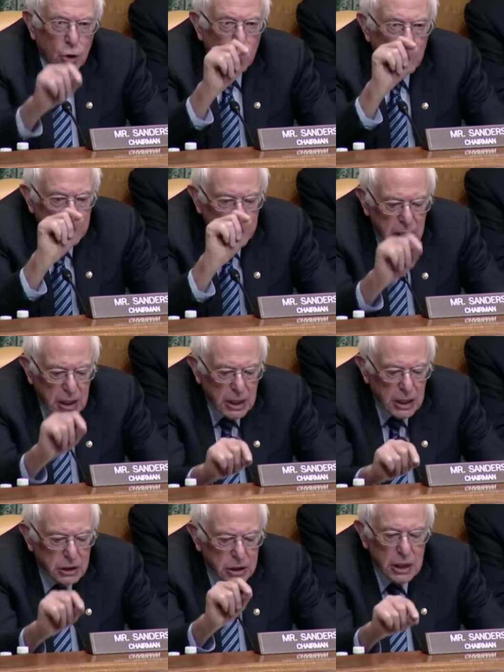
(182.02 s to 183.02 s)
who, with
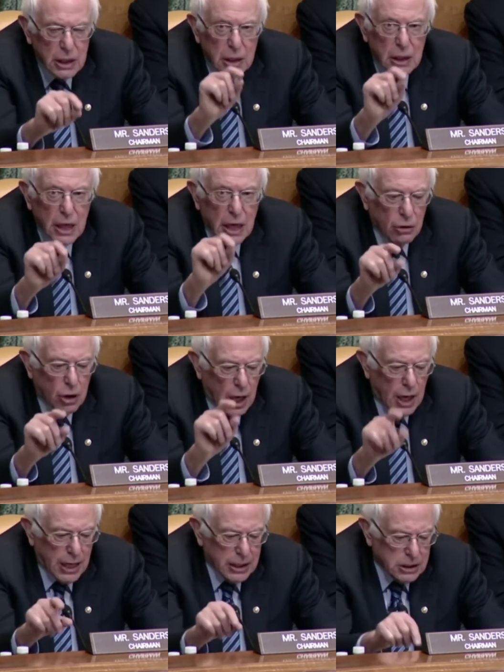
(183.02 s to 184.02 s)
tears in their
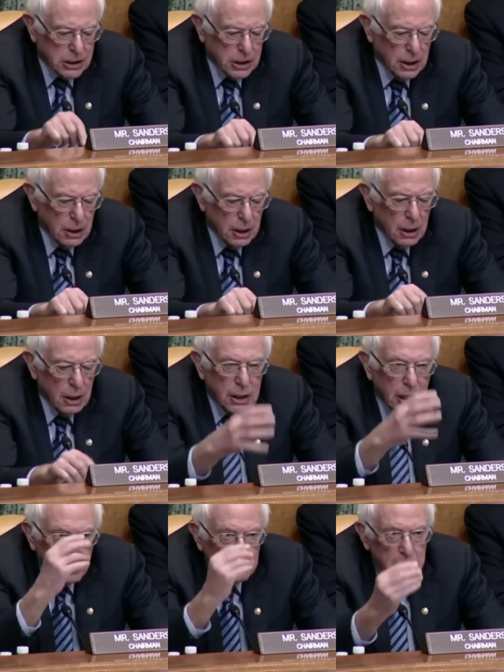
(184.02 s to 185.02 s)
eyes,
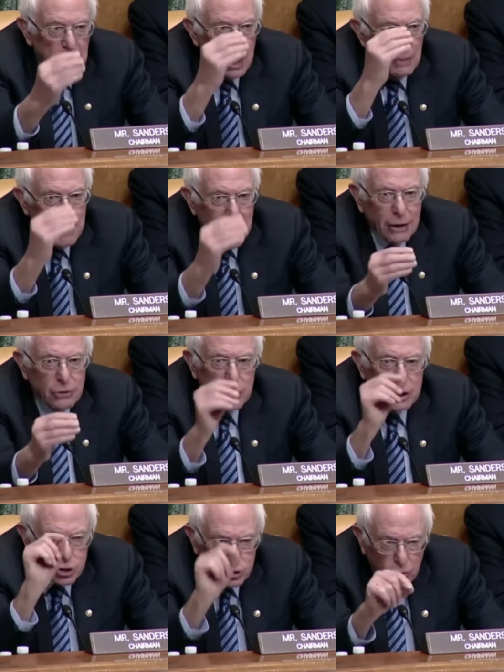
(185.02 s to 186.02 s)
tell me
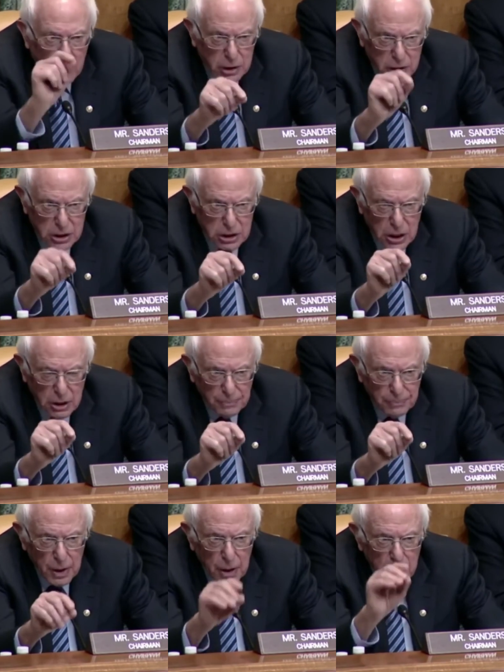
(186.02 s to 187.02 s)
about the struggles
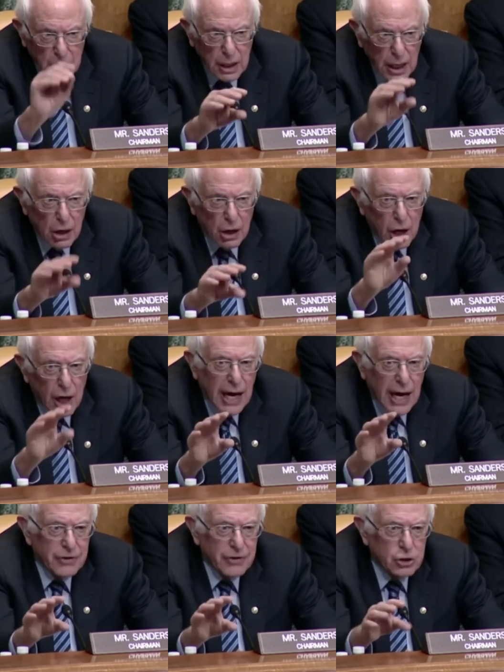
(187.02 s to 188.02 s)
that they are
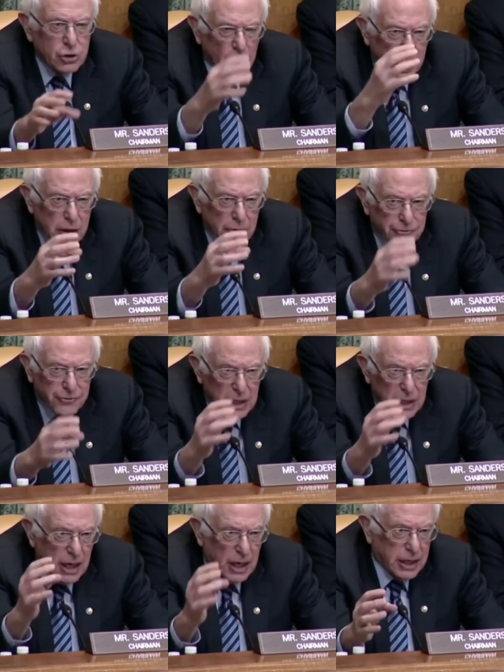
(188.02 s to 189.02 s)
having trying to
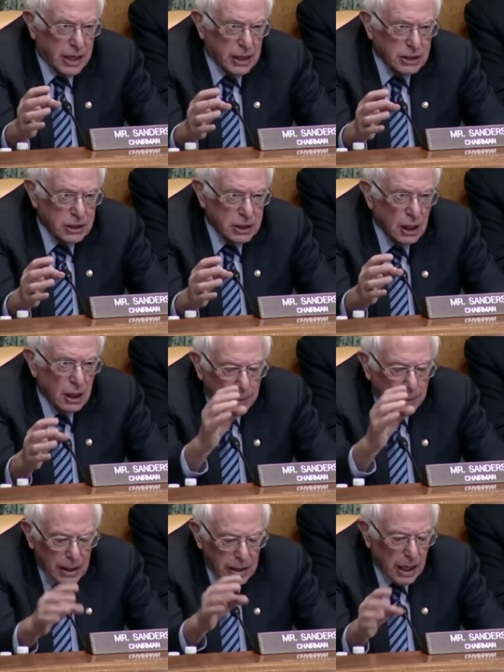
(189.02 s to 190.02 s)
feed their kids,
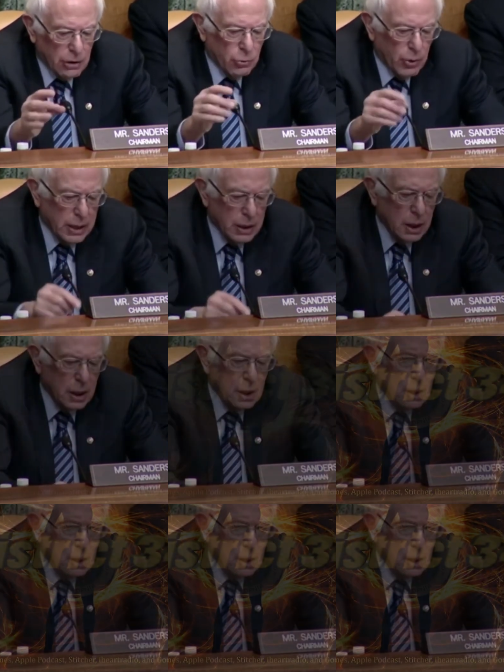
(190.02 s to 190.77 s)
pay their rent